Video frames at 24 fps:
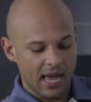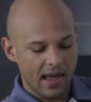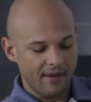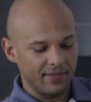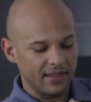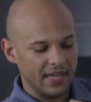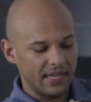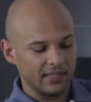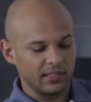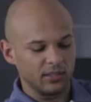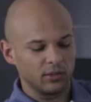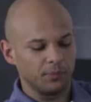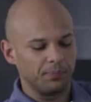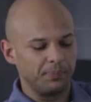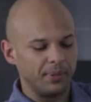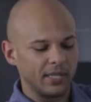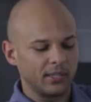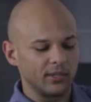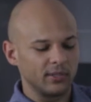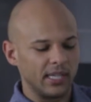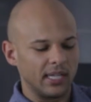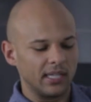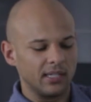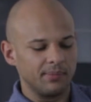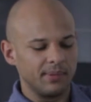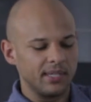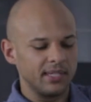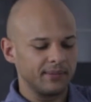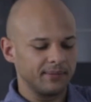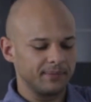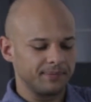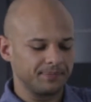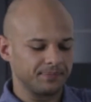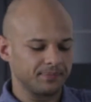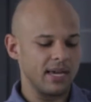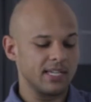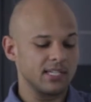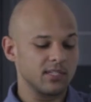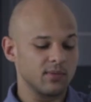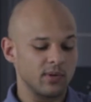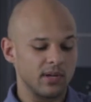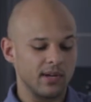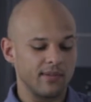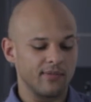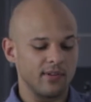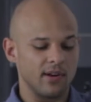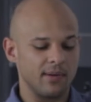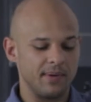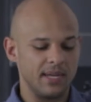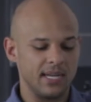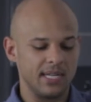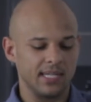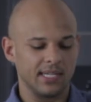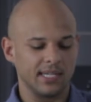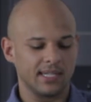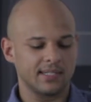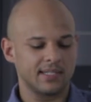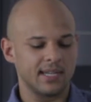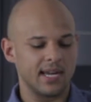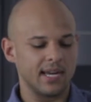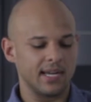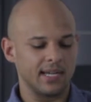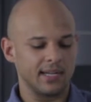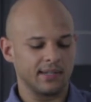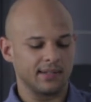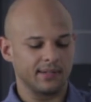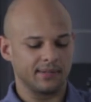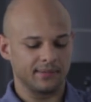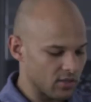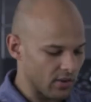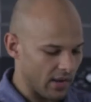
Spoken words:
having that little pickled element makes whatever I'm eating exciting.